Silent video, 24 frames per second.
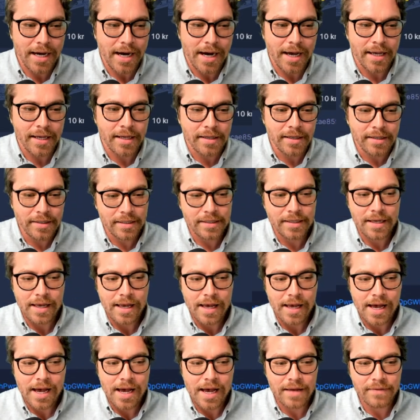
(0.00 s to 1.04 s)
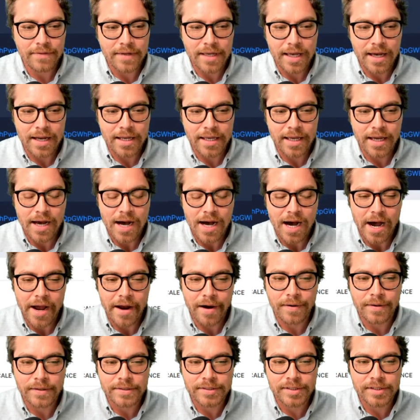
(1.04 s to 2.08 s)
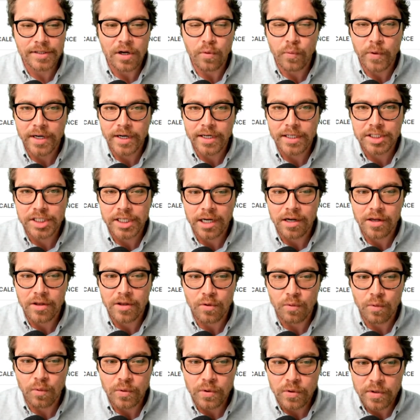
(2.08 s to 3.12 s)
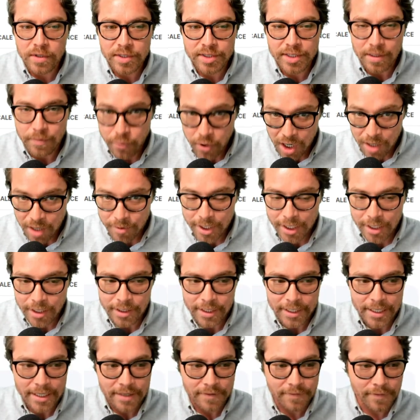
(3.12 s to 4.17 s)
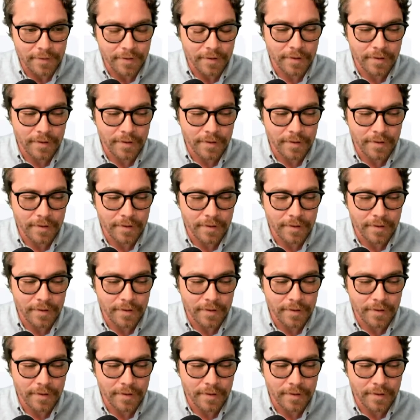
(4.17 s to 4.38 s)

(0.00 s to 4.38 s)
high. I've got to get higher. So we're going to check out the rewards and I'm probably going to leave.